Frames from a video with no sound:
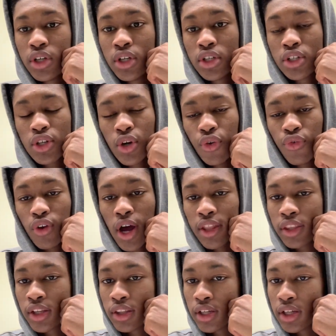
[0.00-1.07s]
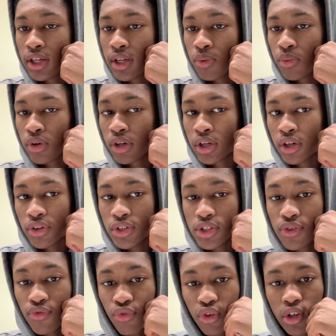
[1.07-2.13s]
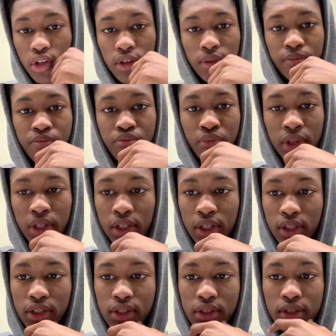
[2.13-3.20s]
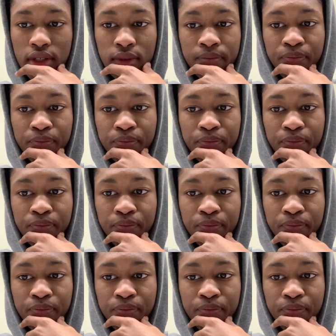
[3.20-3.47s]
So I think the key word here is freedom, because